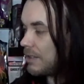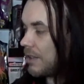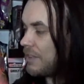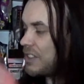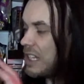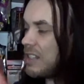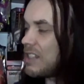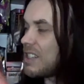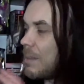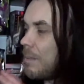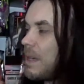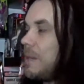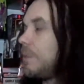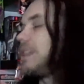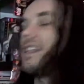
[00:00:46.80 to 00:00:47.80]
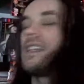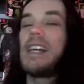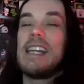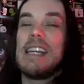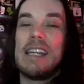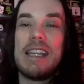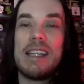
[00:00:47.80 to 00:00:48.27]
seen some people in
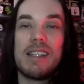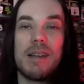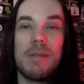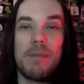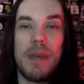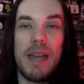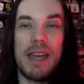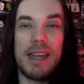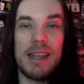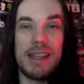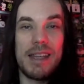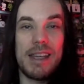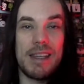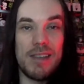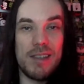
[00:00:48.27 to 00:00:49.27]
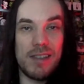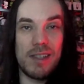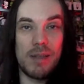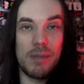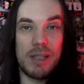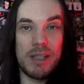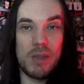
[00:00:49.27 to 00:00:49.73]
later years compare these to
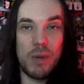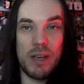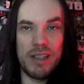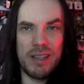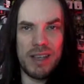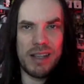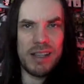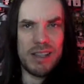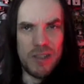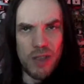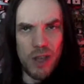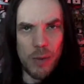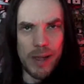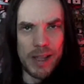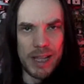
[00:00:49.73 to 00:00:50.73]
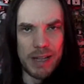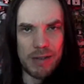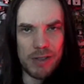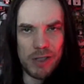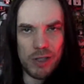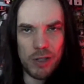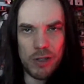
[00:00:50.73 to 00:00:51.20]
the Blitzway, saying these are nowhere near
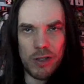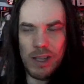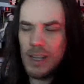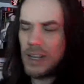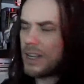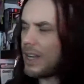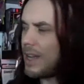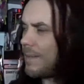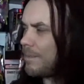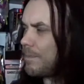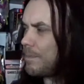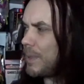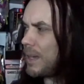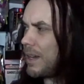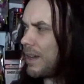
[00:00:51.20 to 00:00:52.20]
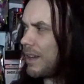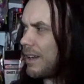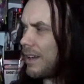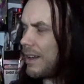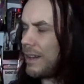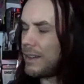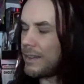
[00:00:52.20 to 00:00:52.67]
as good. But
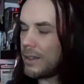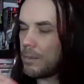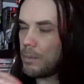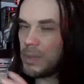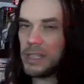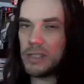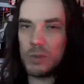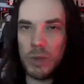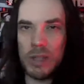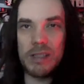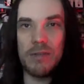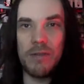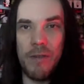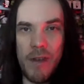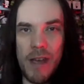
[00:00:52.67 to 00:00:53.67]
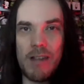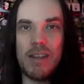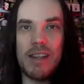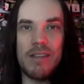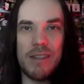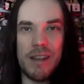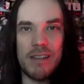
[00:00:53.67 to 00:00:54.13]
the Blitzways are
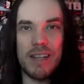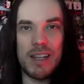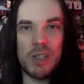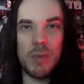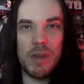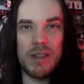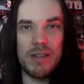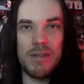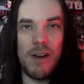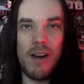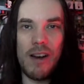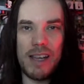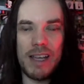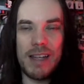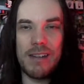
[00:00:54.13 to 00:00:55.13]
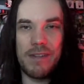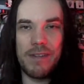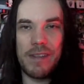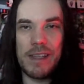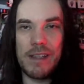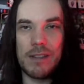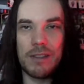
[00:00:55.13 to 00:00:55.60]
very, very expensive high-end
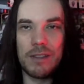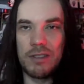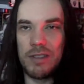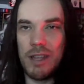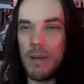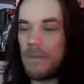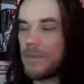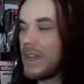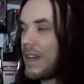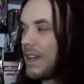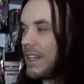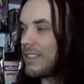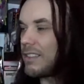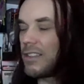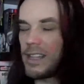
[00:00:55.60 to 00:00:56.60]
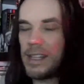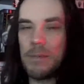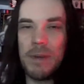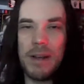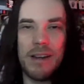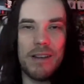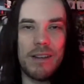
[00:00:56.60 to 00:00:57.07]
figures. It's like
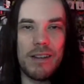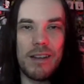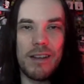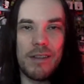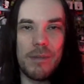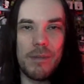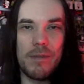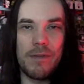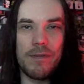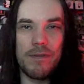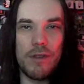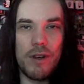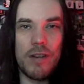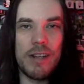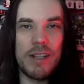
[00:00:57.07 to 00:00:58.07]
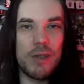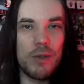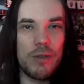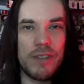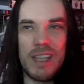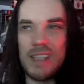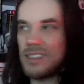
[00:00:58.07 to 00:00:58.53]
comparing a Ferrari to
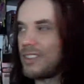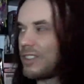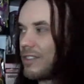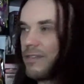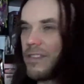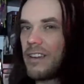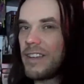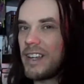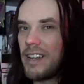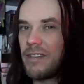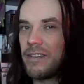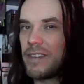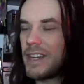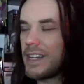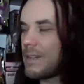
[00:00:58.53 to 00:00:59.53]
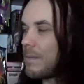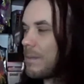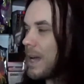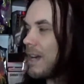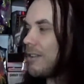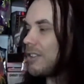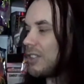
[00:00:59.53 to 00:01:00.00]
a Fiesta, a very unfair
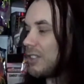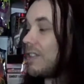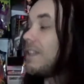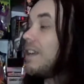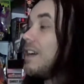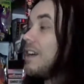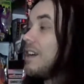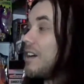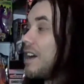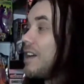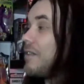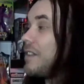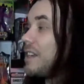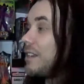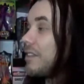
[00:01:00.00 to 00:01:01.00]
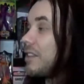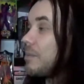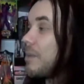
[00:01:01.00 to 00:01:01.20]
comparison. I think for the